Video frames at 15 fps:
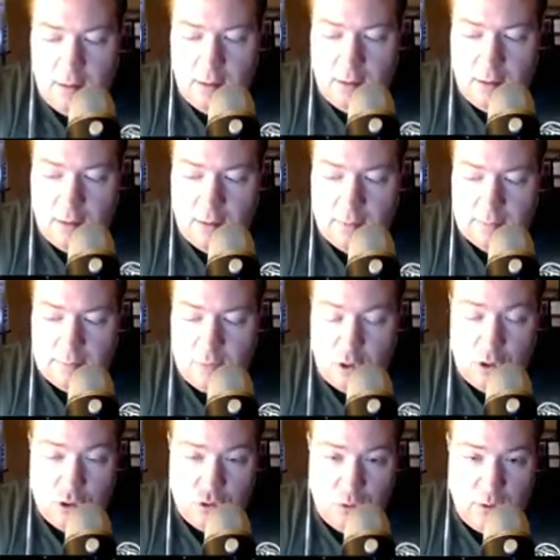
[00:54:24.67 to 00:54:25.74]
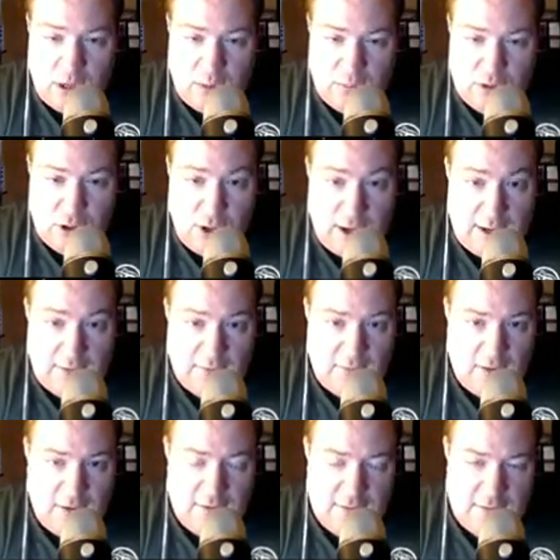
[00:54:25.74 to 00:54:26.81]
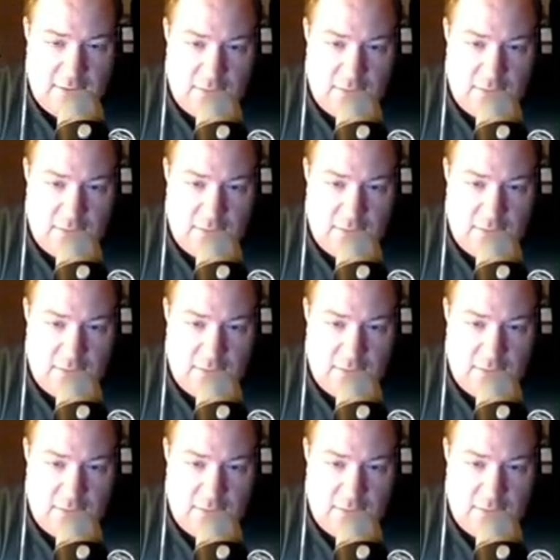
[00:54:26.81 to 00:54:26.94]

or you draw back up to your hand size.